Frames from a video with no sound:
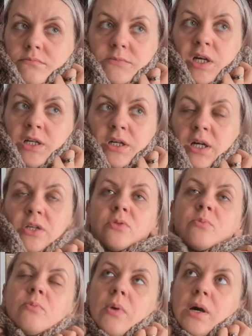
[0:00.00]
I
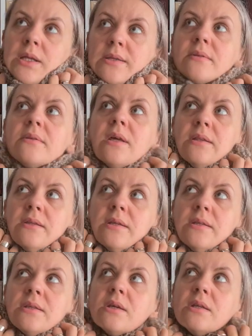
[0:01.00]
don't mind that
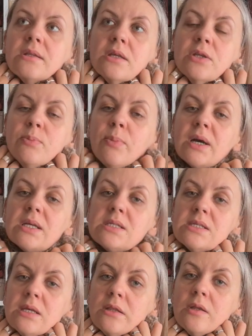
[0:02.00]
it
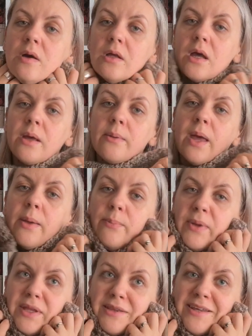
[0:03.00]
bites a
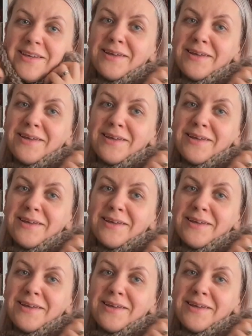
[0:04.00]
bit.